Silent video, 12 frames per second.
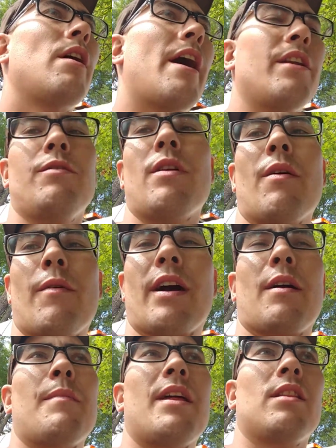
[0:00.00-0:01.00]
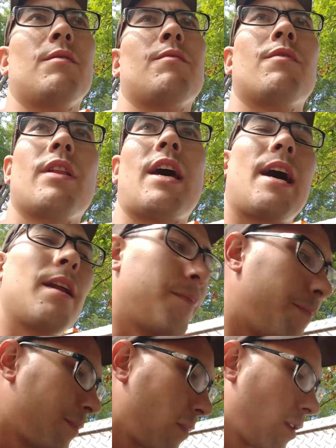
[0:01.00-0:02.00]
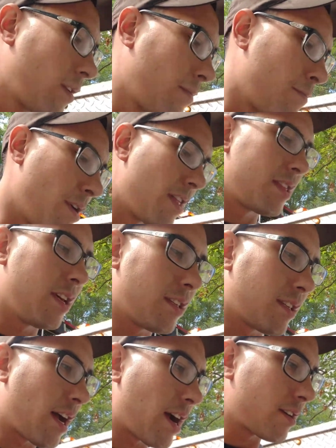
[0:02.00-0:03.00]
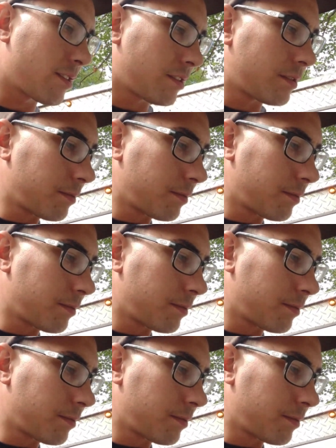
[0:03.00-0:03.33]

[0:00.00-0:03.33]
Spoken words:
I do not recommend them for that. But these tires